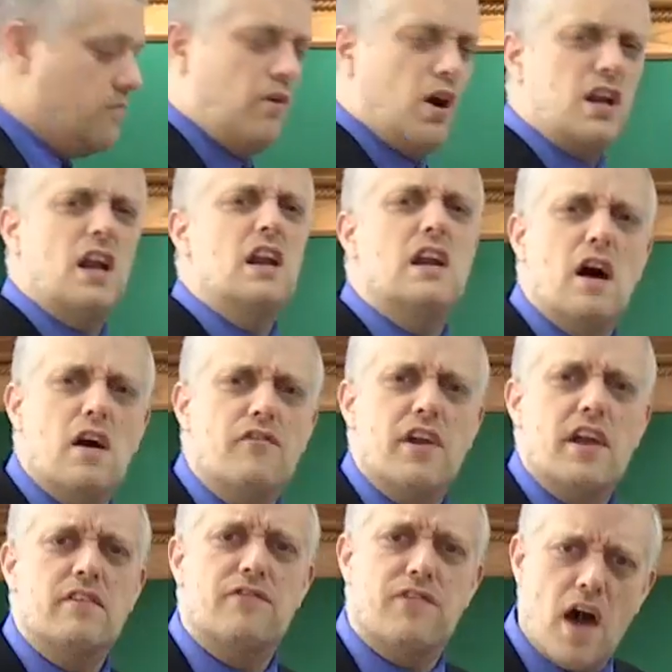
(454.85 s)
What a
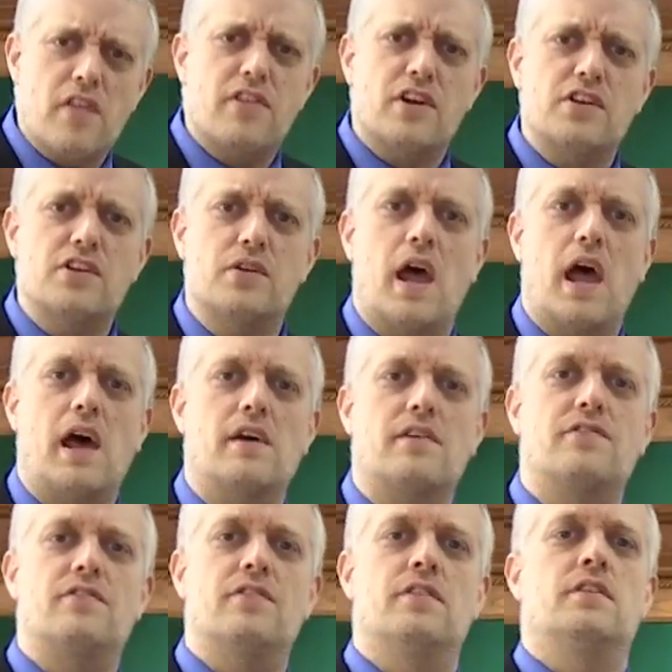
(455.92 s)
loving father you
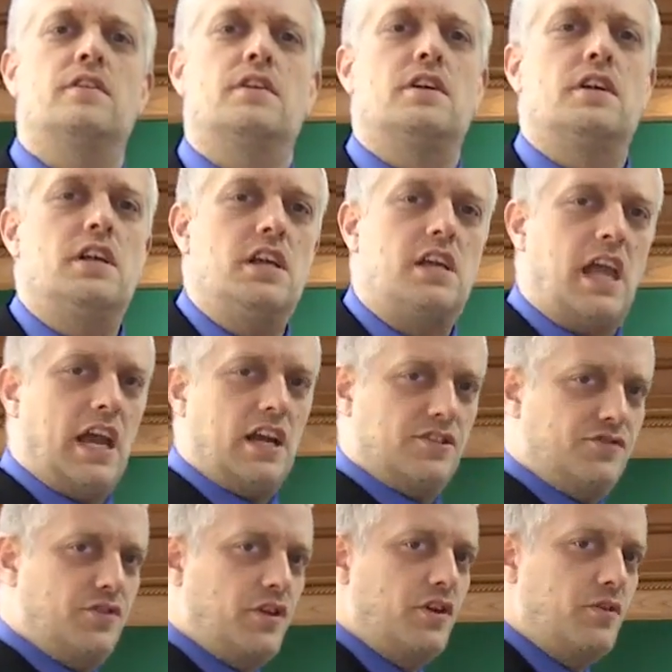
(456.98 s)
have. He
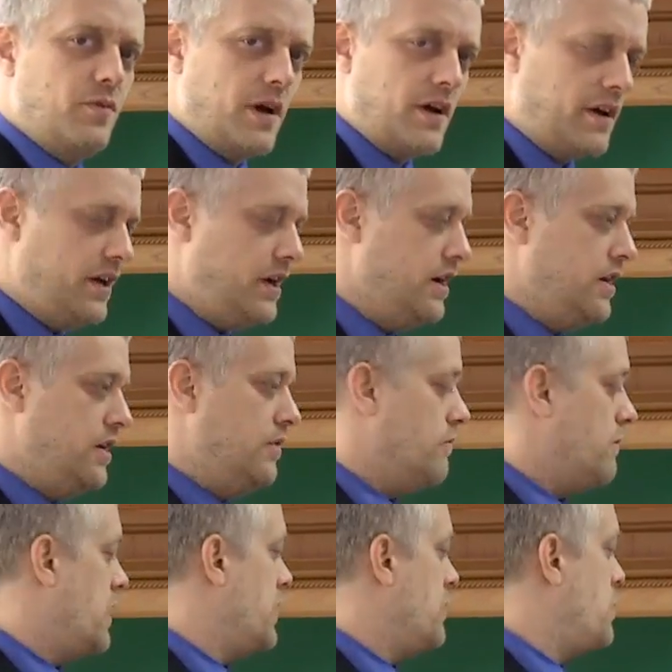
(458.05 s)
cares for you very,
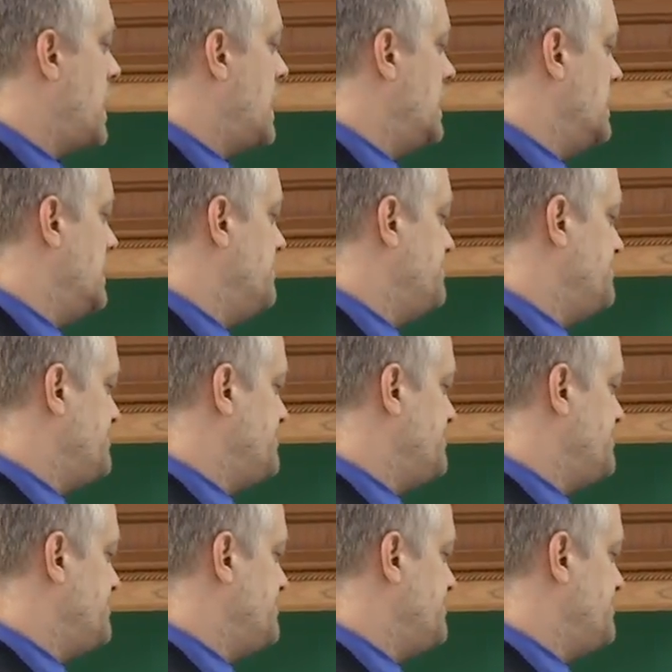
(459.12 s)
very well.